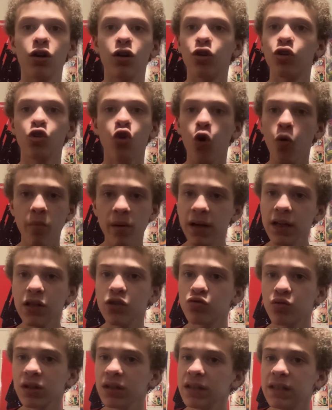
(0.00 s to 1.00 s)

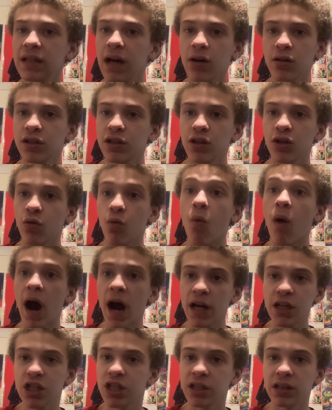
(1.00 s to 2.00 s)
nobody's really out here
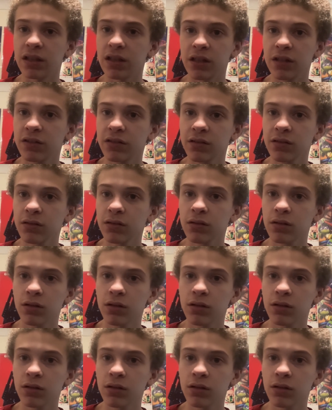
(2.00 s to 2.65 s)
watching this.